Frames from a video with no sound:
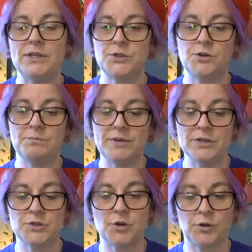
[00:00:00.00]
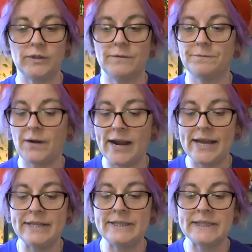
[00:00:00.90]
this could be a circle of
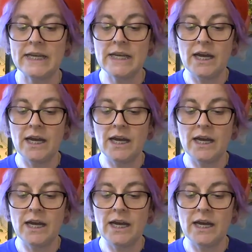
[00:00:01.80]
friends